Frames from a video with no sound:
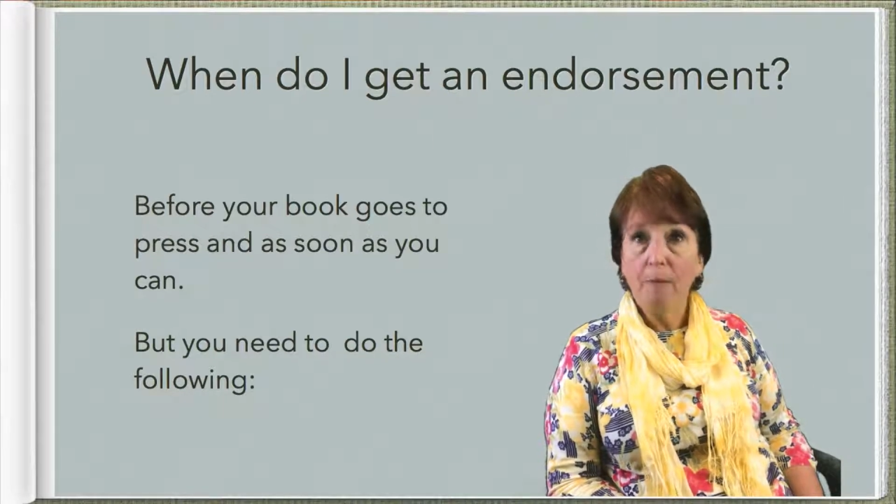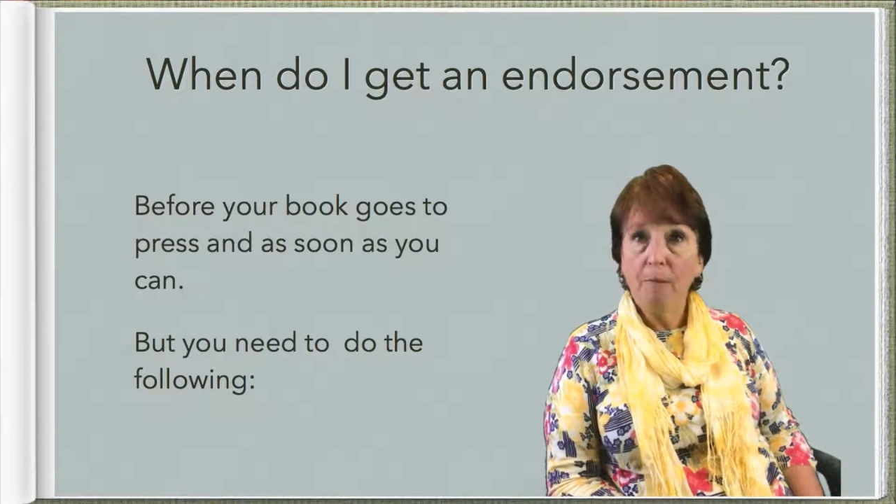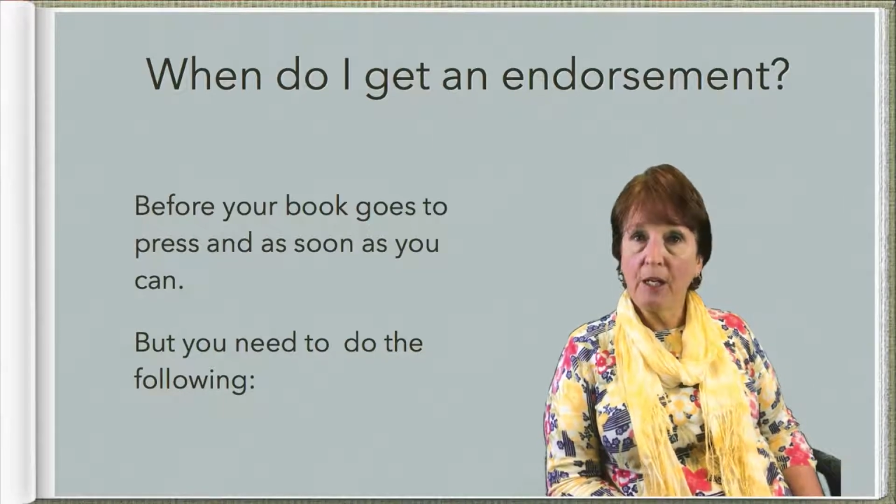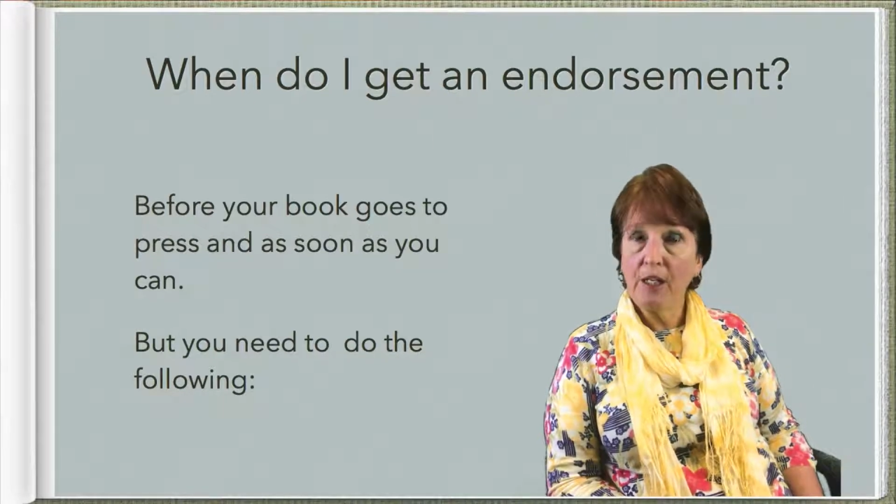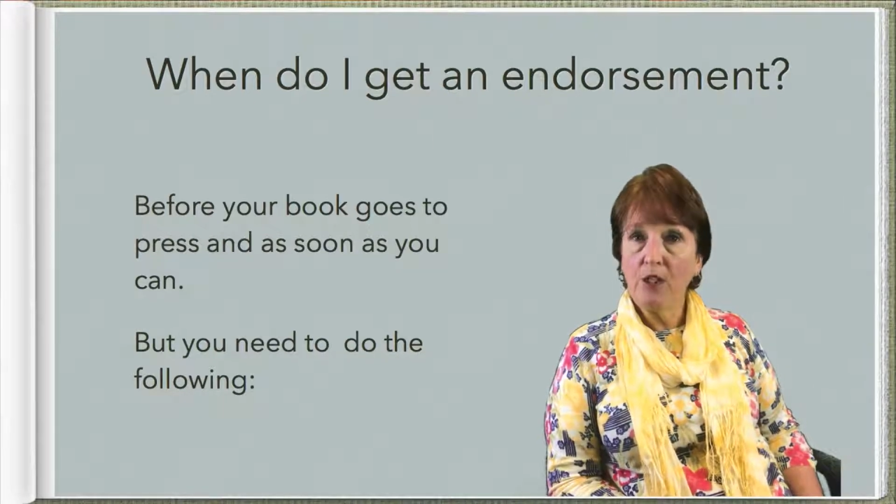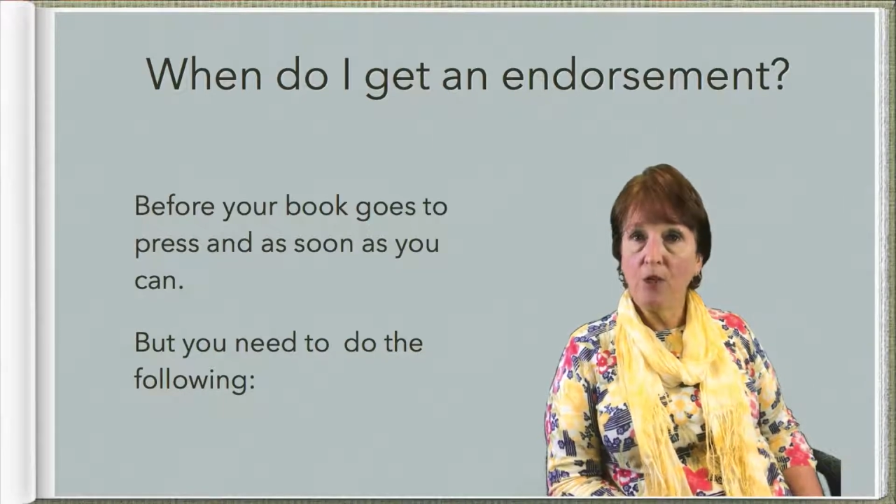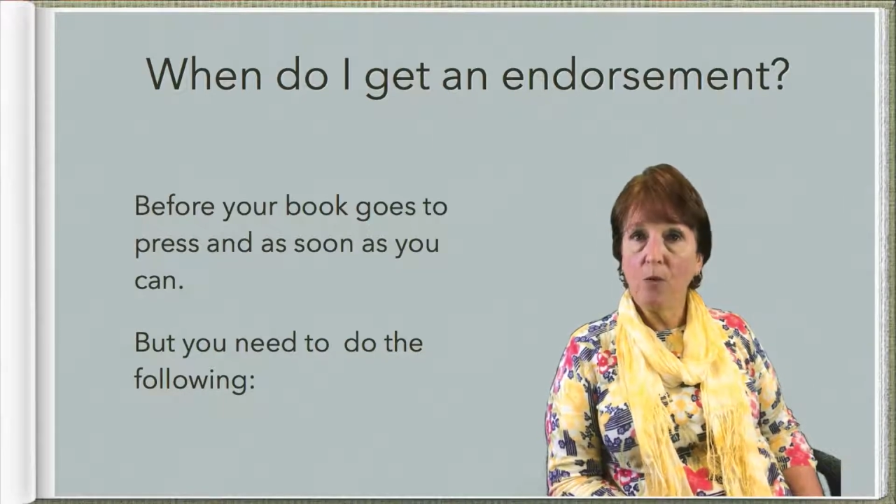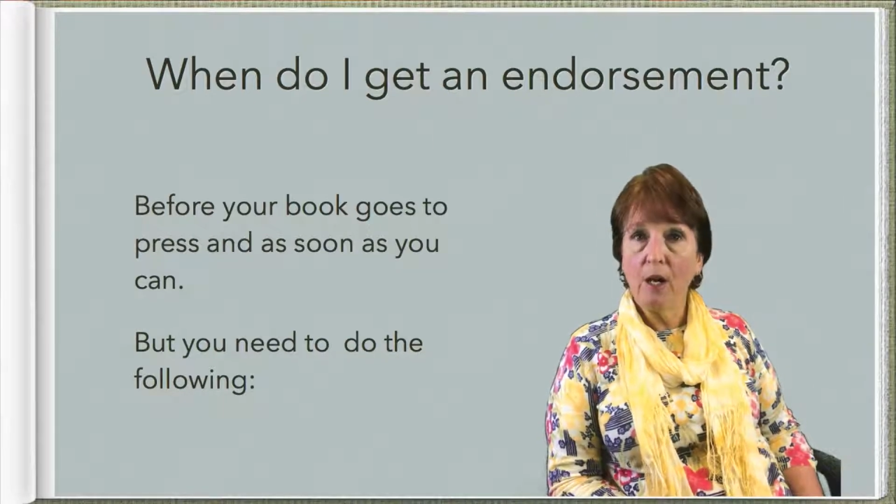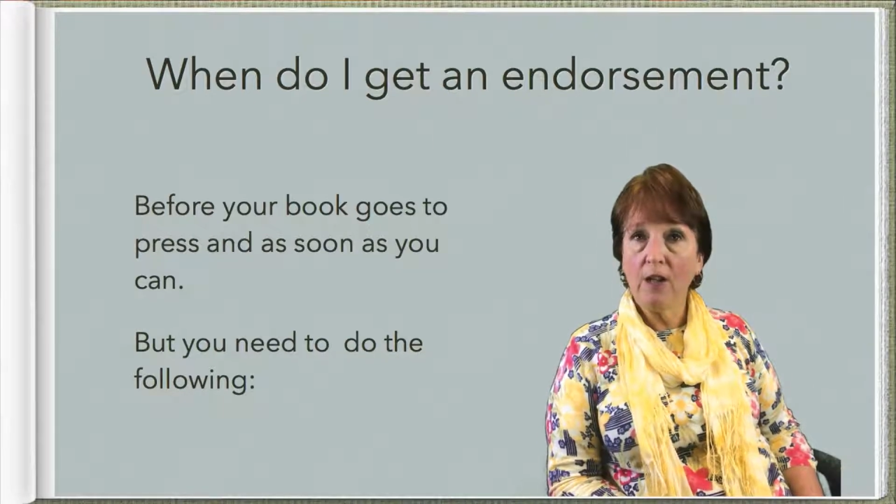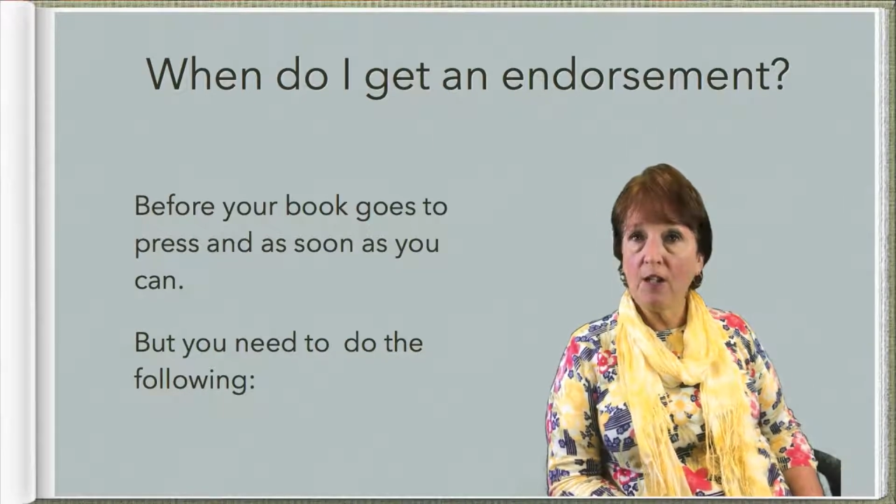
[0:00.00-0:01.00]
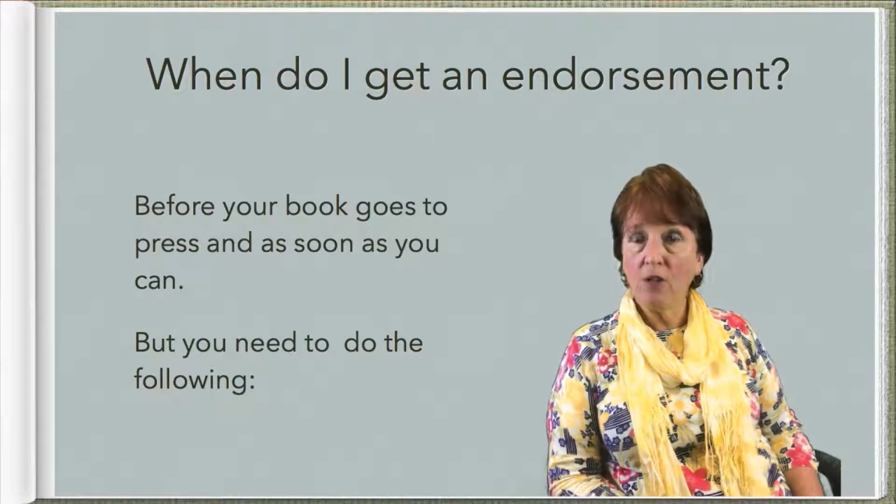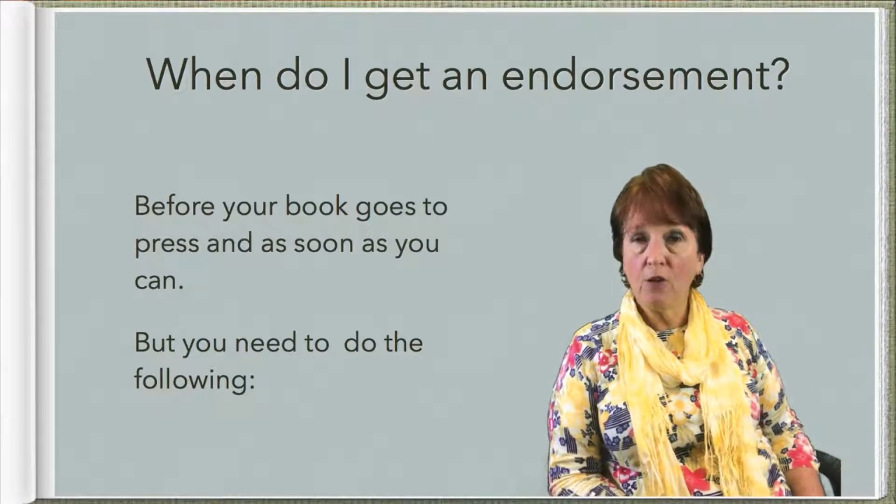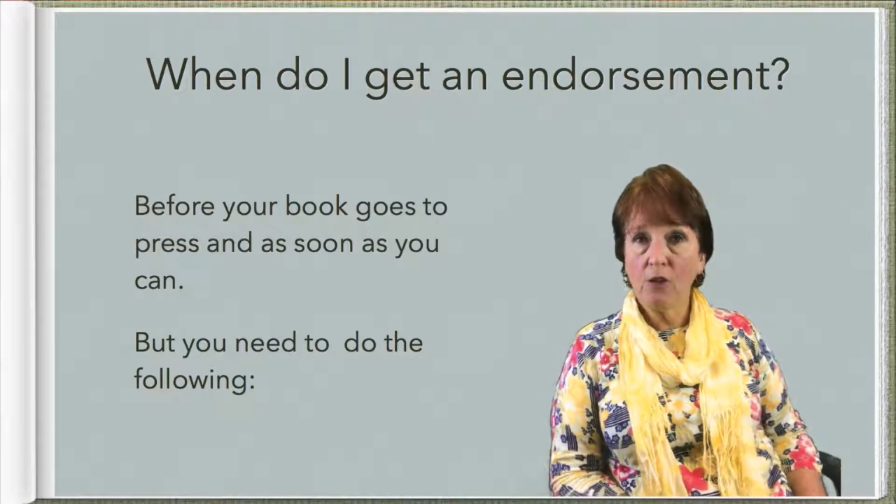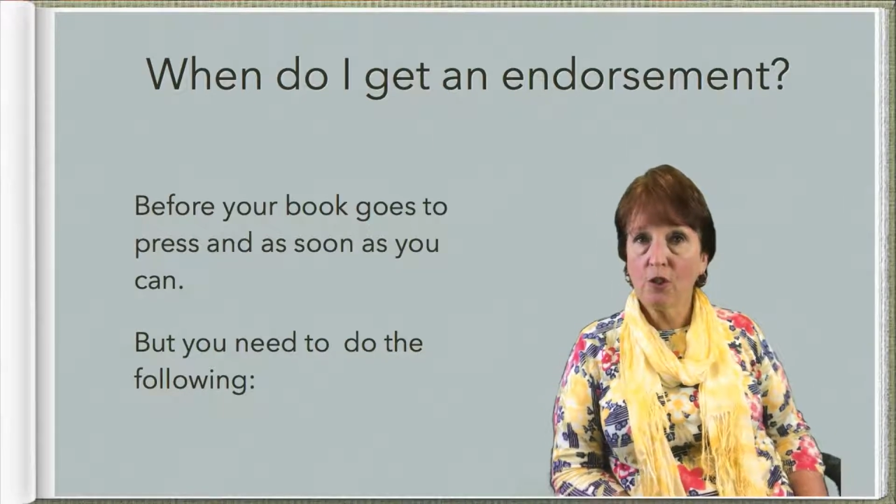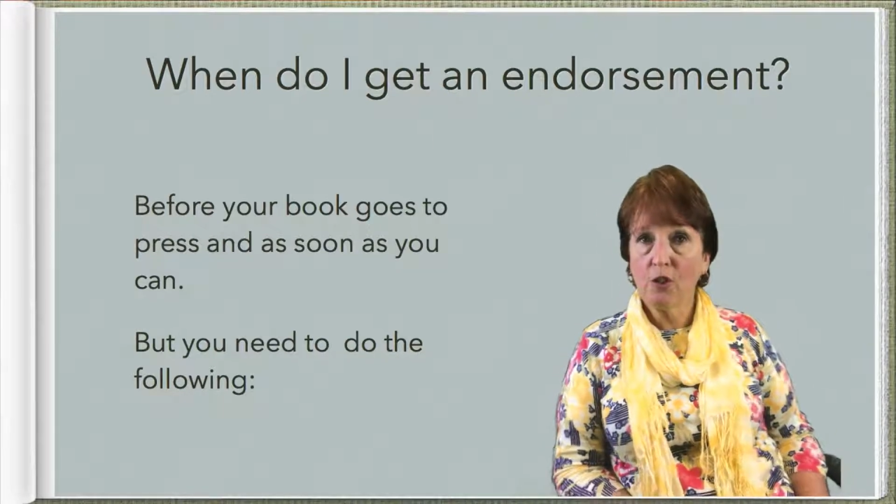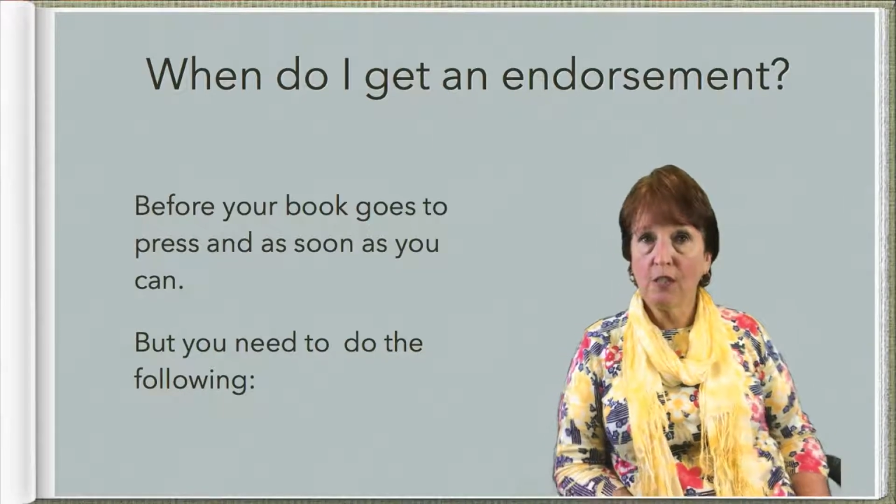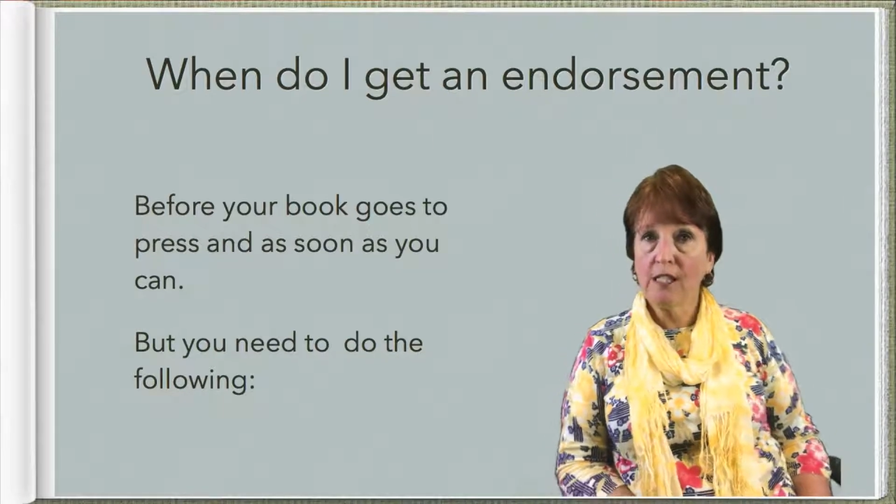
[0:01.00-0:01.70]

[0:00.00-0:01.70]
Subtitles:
because you want the endorser to